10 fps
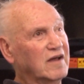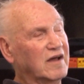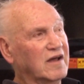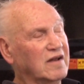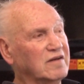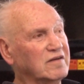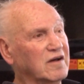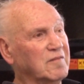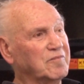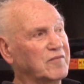And
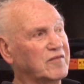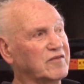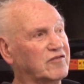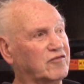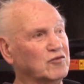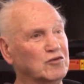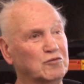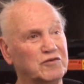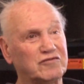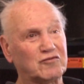the shul
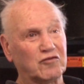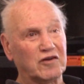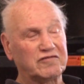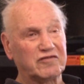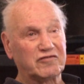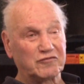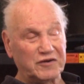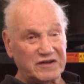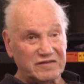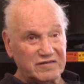was across the
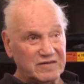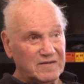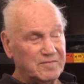street.